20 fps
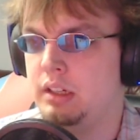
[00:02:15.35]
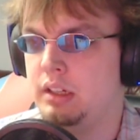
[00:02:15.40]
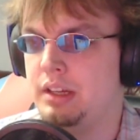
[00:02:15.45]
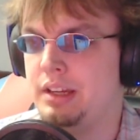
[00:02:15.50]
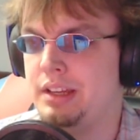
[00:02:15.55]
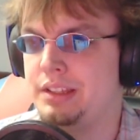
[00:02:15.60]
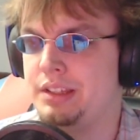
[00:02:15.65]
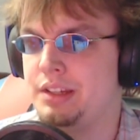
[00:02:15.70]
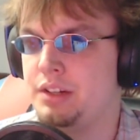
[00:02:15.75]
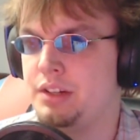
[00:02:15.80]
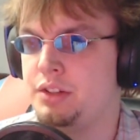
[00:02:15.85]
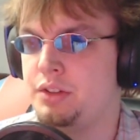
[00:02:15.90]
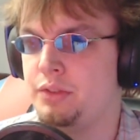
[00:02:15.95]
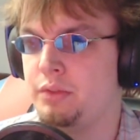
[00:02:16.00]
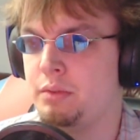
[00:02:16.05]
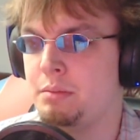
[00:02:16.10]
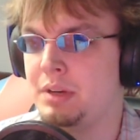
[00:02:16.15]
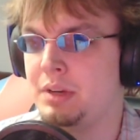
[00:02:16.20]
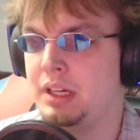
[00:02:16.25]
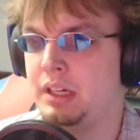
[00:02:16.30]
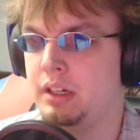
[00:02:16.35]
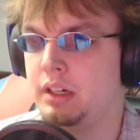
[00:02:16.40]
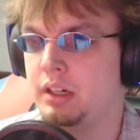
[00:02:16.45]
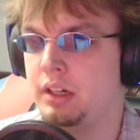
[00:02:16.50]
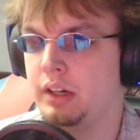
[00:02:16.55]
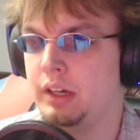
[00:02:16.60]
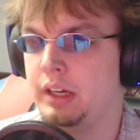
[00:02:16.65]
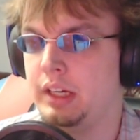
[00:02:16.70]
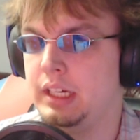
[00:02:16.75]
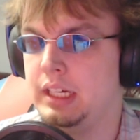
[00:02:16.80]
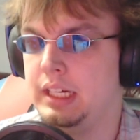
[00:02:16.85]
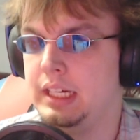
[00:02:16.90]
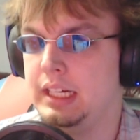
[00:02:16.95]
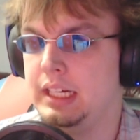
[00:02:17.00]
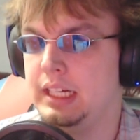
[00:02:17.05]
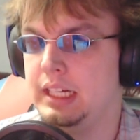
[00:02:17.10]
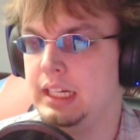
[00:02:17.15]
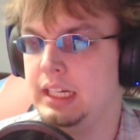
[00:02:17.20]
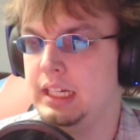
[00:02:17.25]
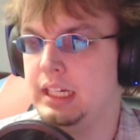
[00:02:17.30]
That's an issue for me. Alright,
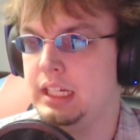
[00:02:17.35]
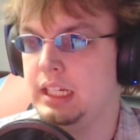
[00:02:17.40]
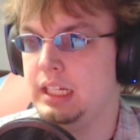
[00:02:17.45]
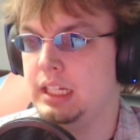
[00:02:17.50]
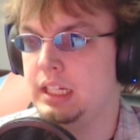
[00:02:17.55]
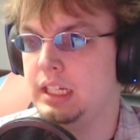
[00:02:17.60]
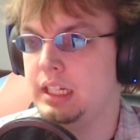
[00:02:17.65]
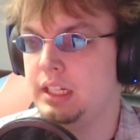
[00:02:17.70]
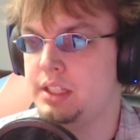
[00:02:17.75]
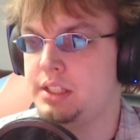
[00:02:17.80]
uh